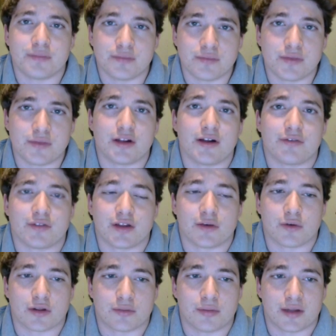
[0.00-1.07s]
they're definitely
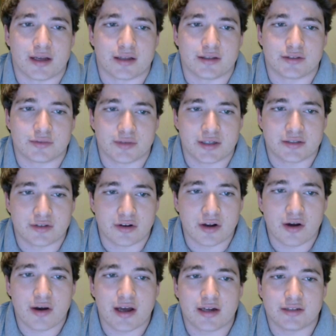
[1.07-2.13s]
worth playing this week. So
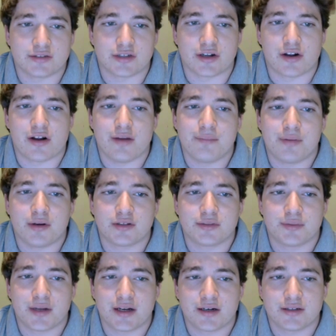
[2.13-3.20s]
go ahead and start your Impulse
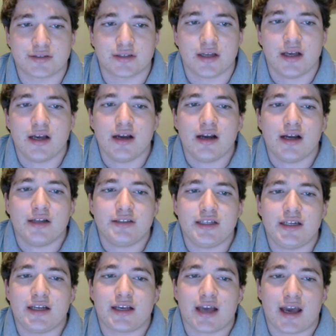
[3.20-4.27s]
players.
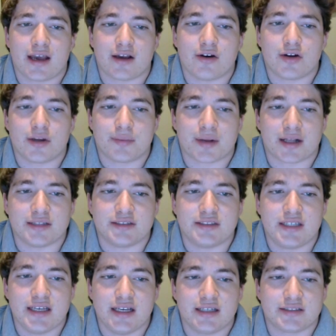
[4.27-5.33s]
TDK going up against
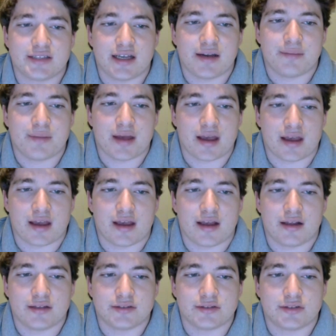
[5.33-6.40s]
TSM
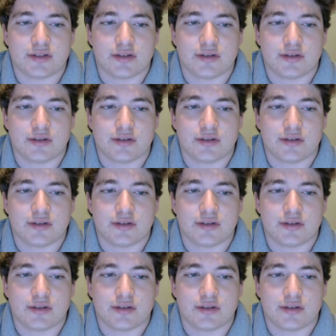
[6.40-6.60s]
and